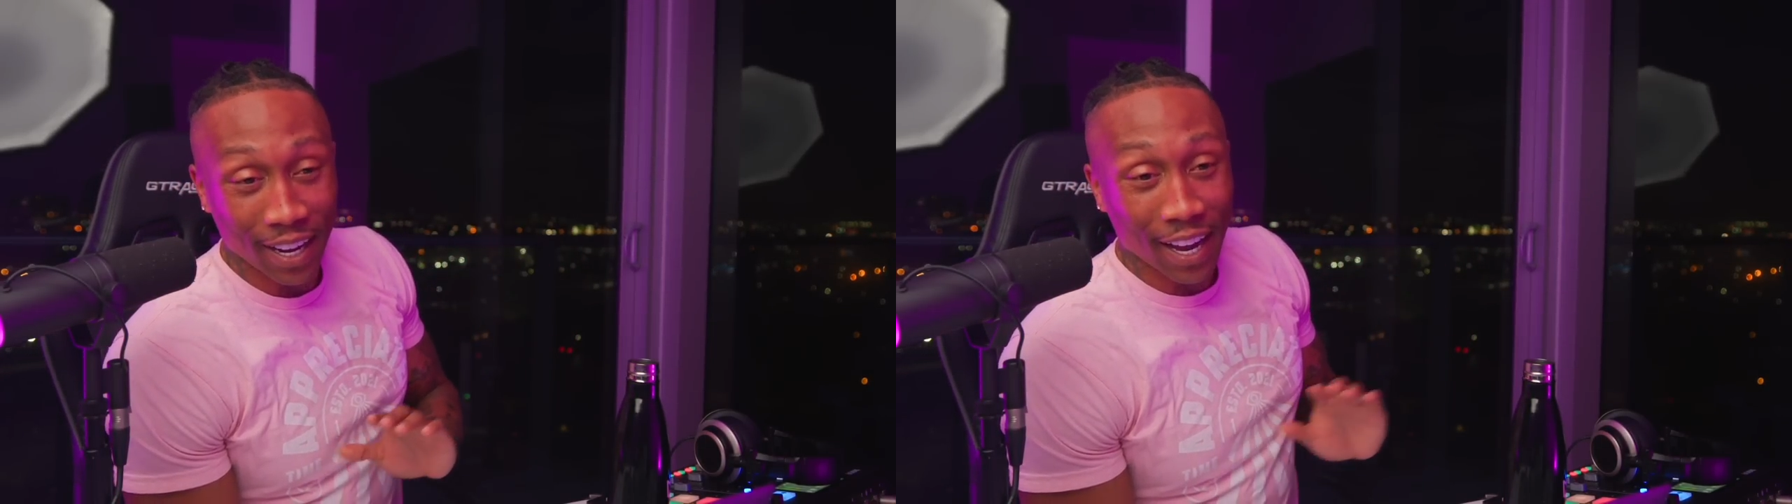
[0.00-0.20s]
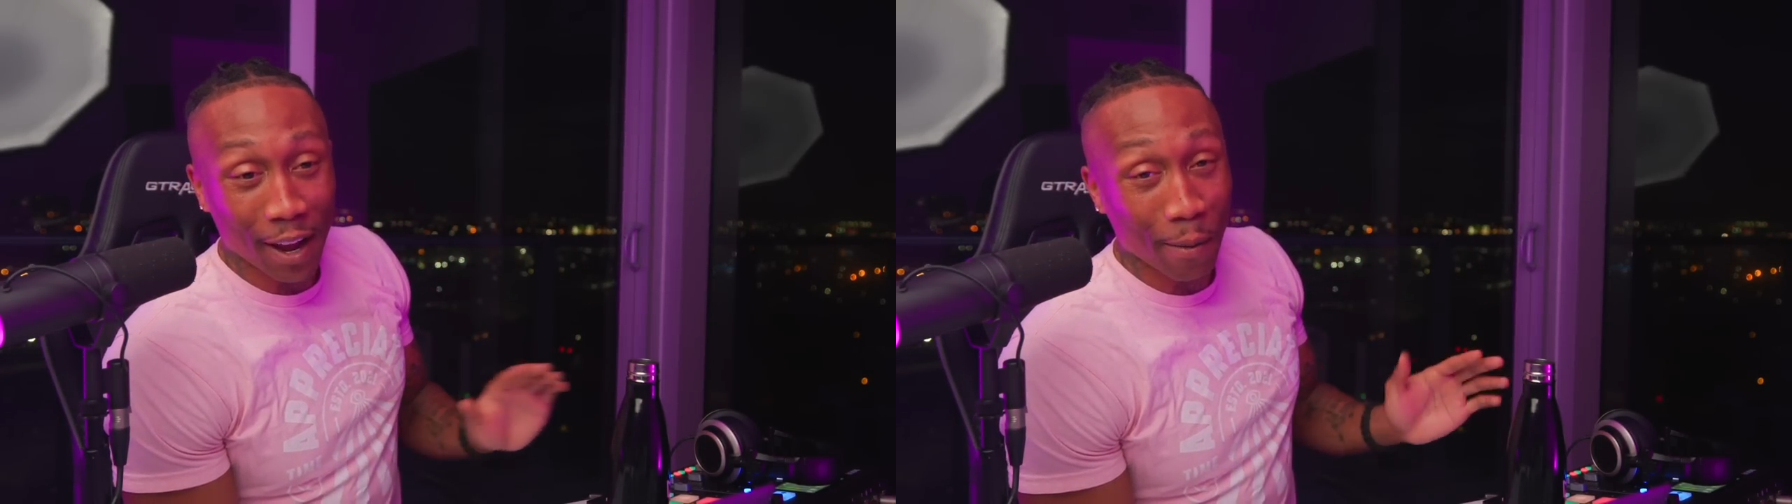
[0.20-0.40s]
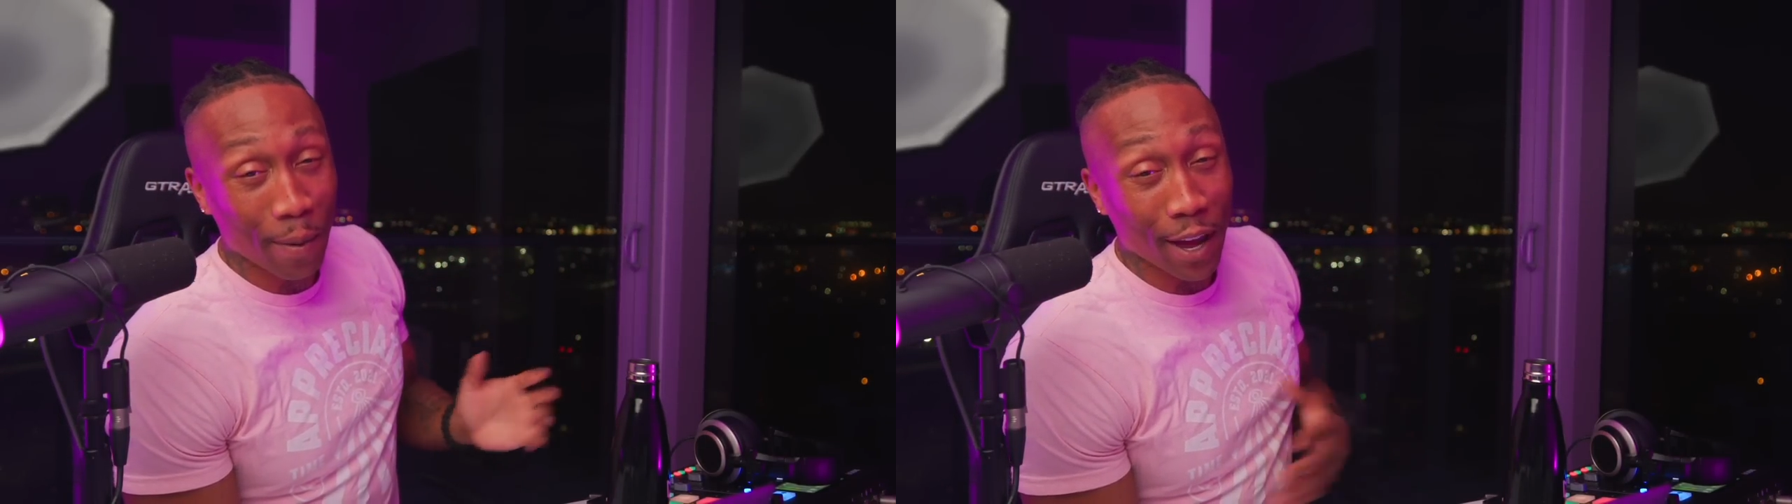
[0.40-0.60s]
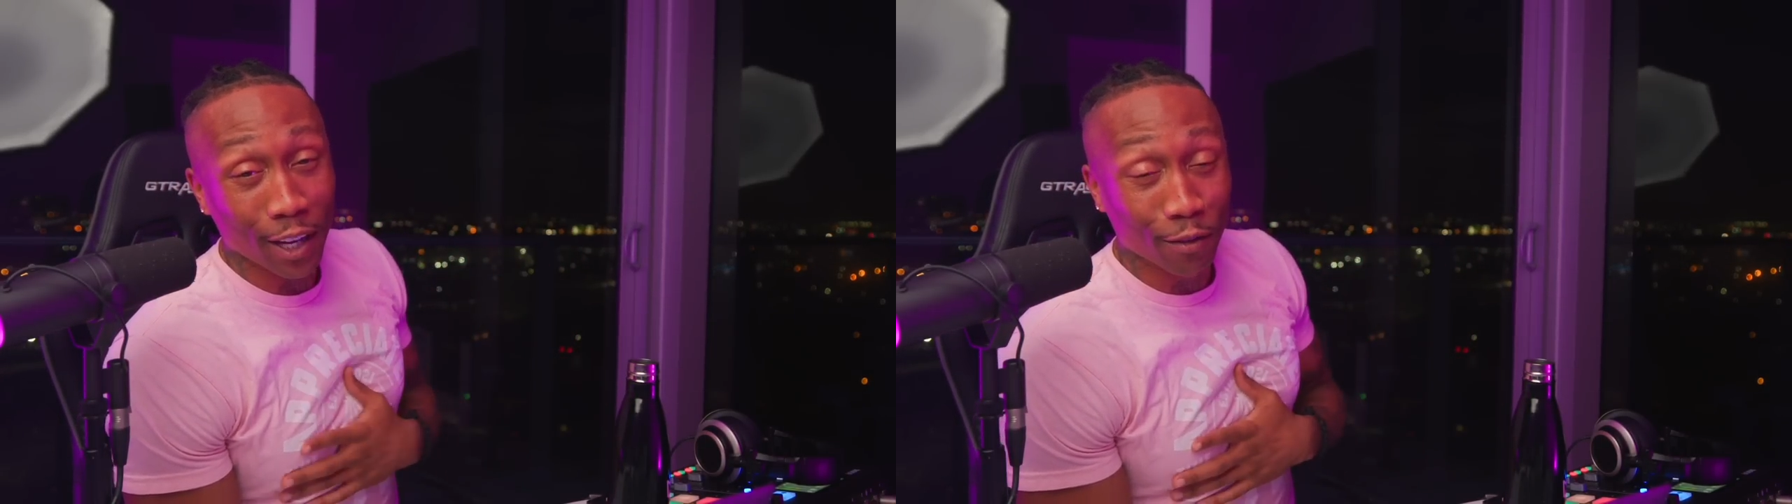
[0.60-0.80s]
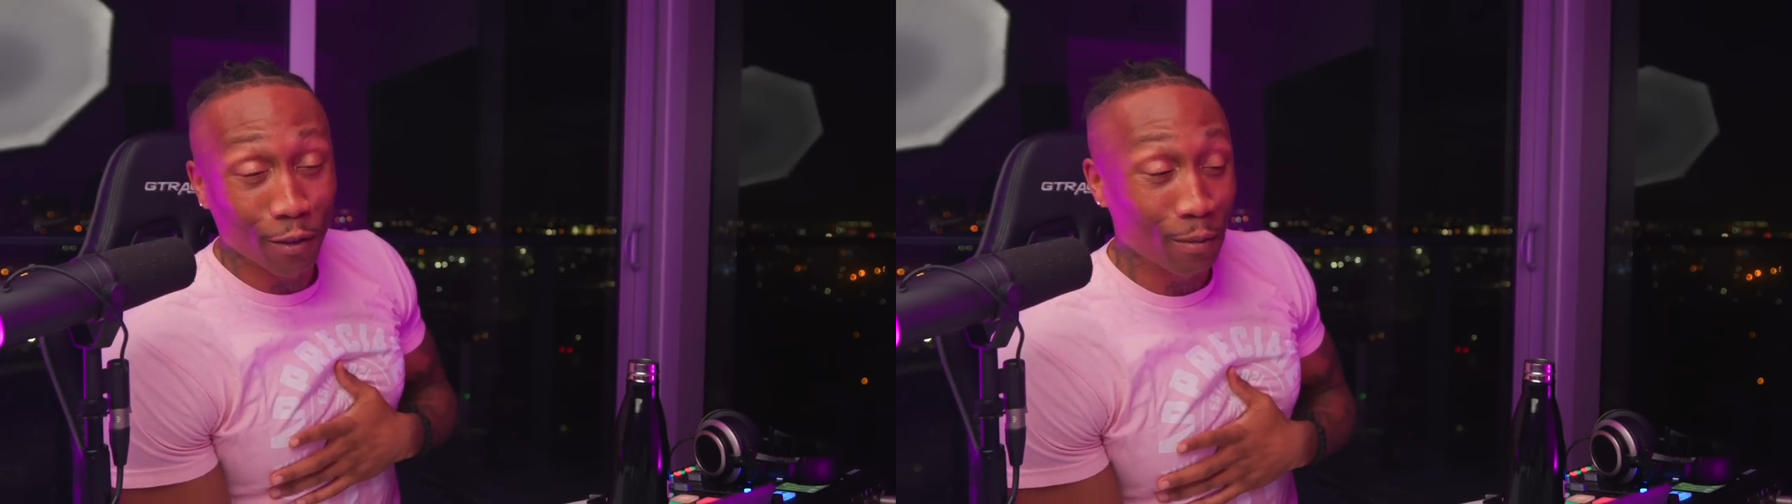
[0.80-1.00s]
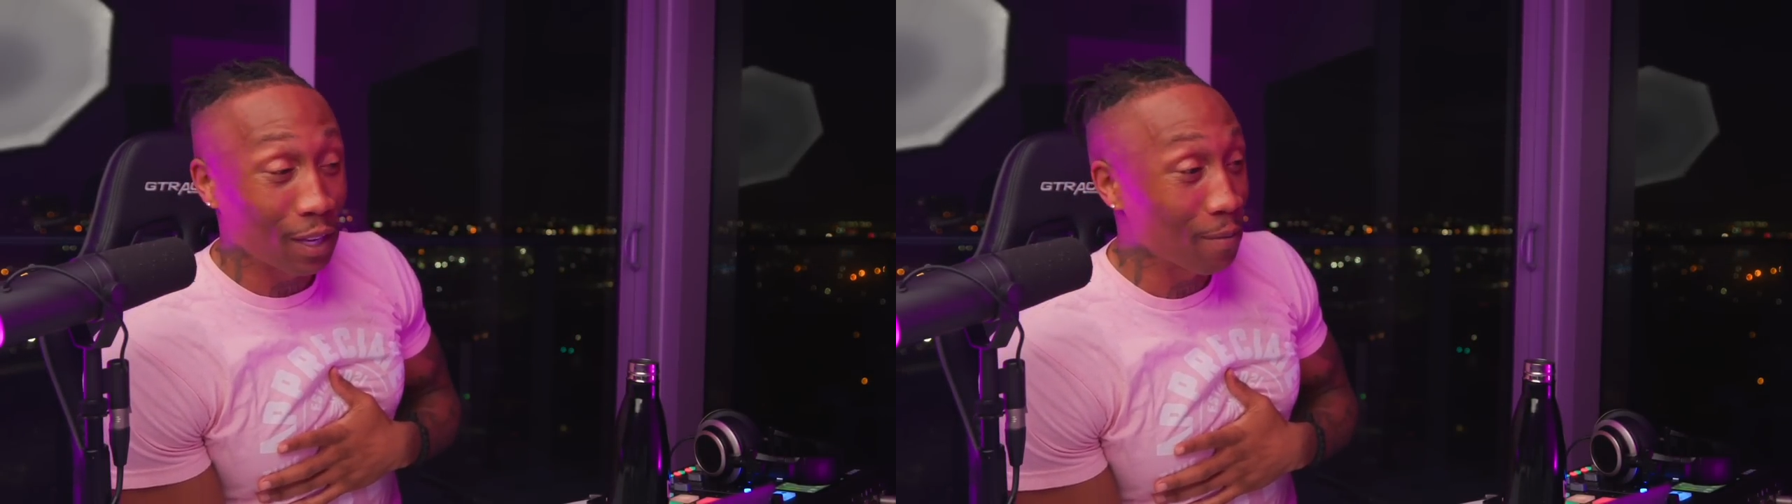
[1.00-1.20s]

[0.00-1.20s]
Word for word: It got a pass from me,